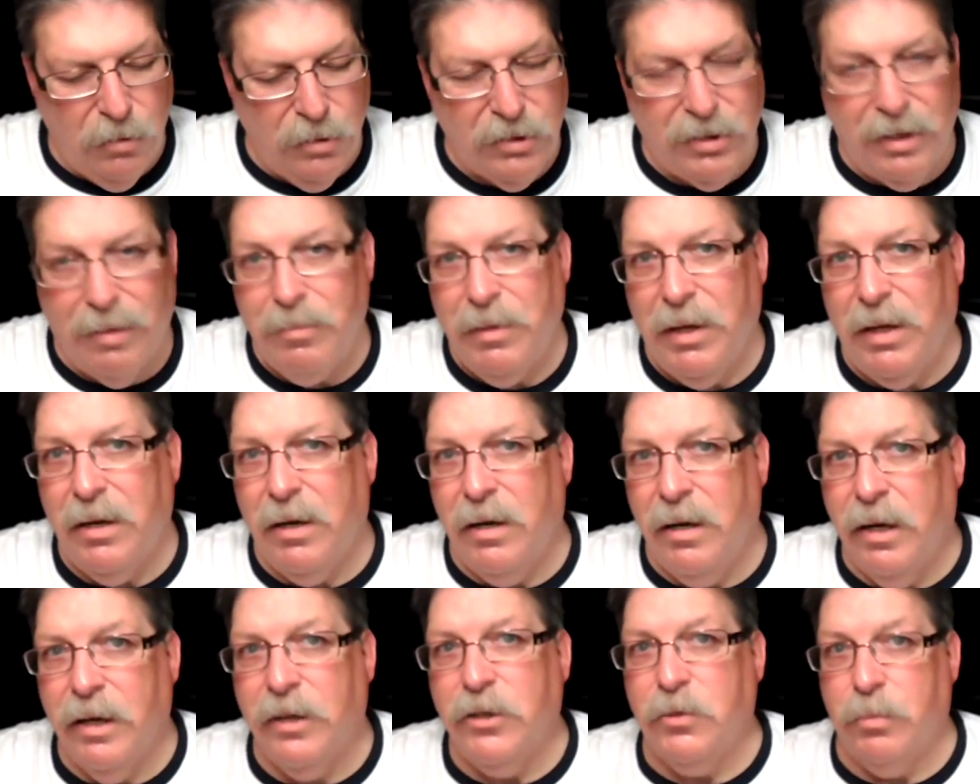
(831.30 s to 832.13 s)
And of course,
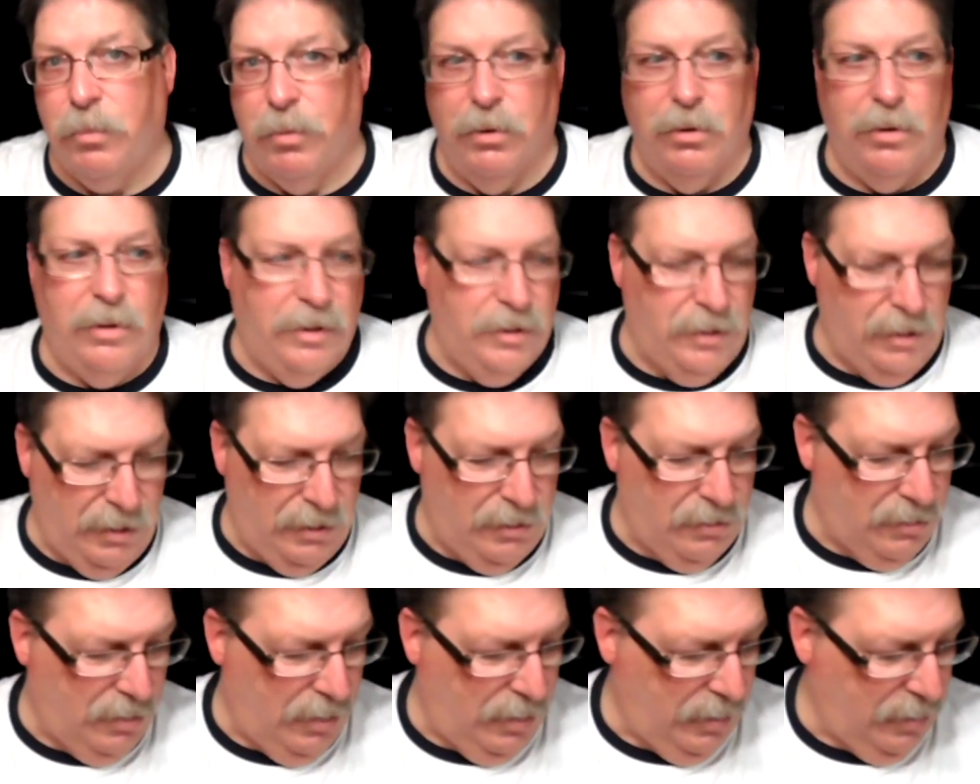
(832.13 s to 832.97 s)
I'm not an expert
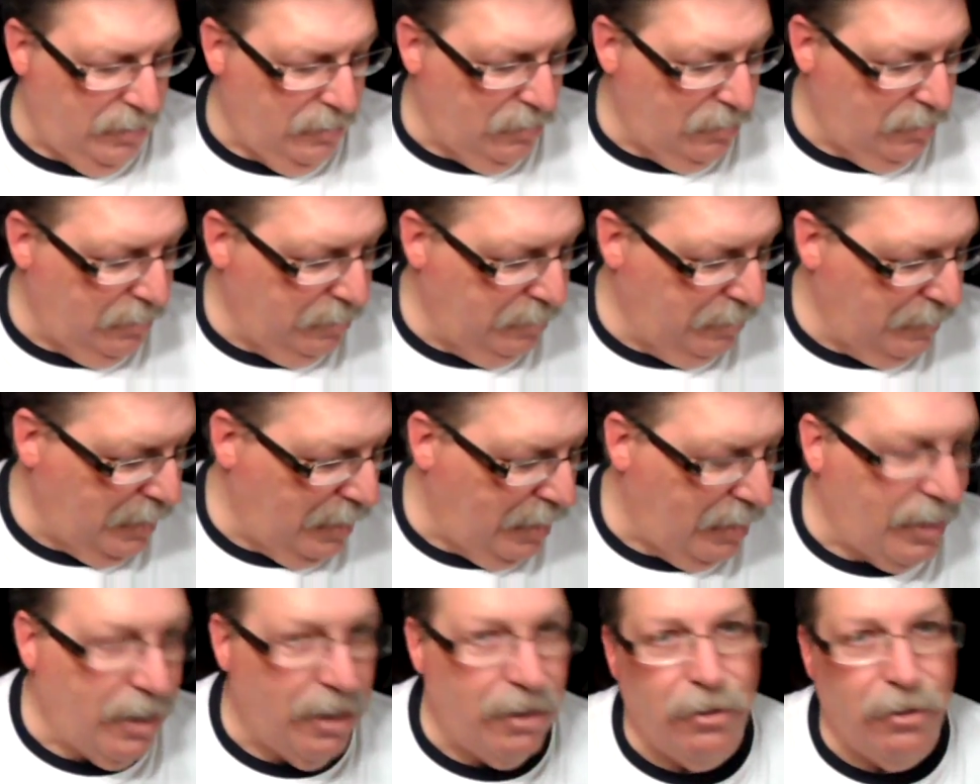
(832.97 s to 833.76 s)
on these things,